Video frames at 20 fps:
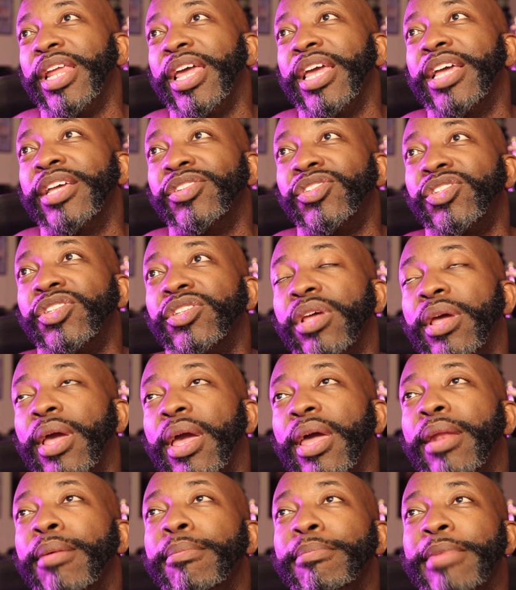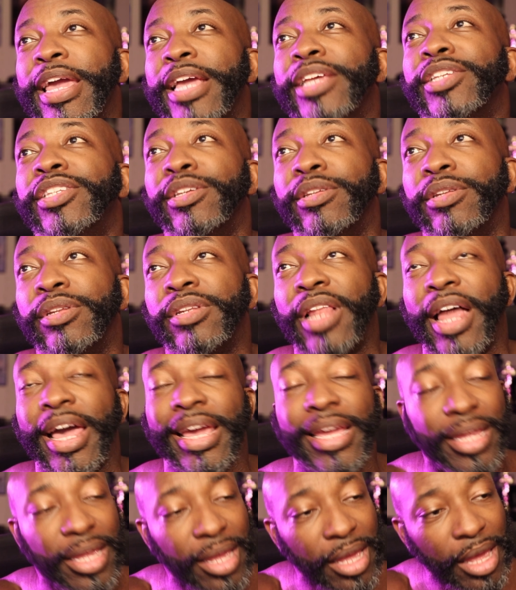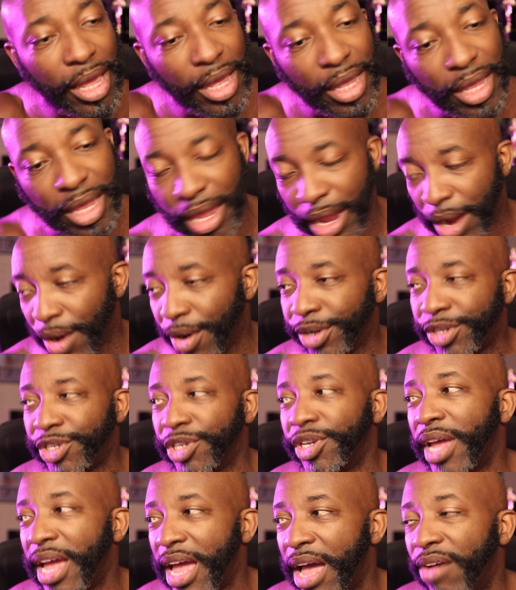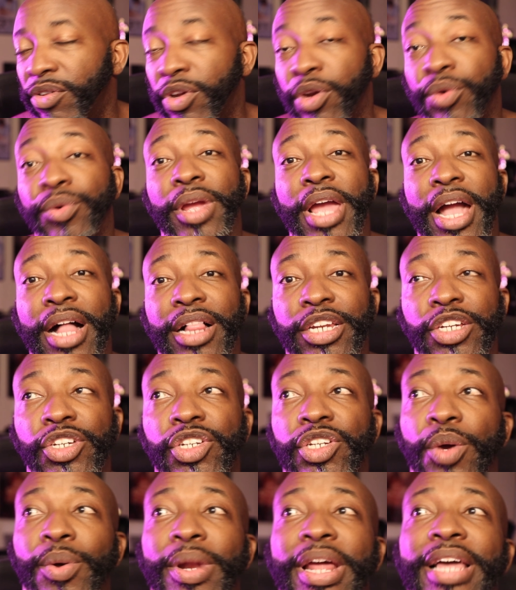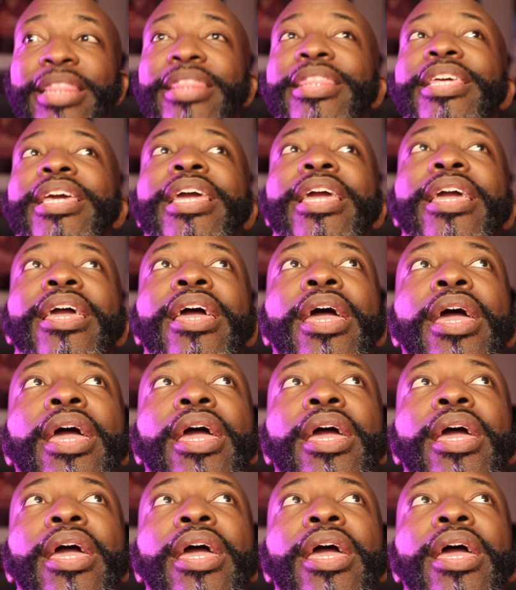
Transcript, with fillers: is an amazing character to have on a reality show, and I think